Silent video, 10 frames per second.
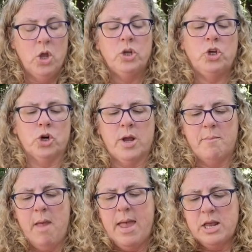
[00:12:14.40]
"Your
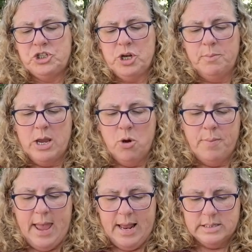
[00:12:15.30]
command shall be
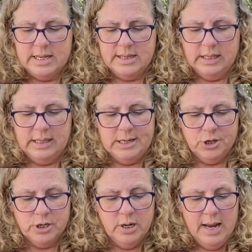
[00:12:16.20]
obeyed," said the
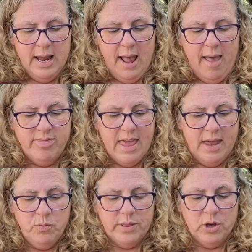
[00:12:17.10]
leader. And
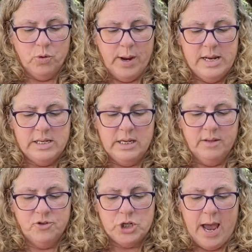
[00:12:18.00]
then with a great deal
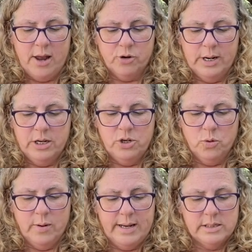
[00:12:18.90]
of chattering and
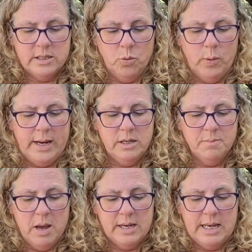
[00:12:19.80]
noise, the winged
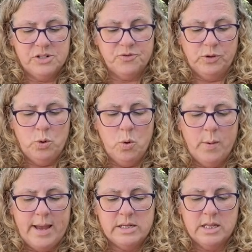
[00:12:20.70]
monkeys flew
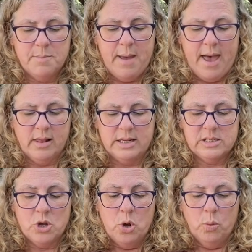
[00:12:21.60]
away to the
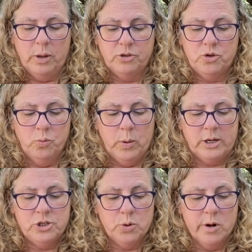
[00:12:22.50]
palace
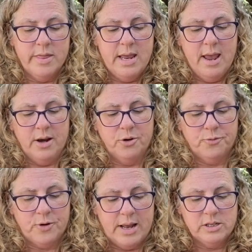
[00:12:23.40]
where Dorothy and her
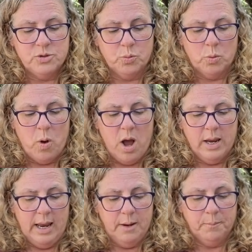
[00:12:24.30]
friends were
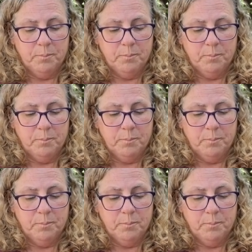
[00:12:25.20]
walking.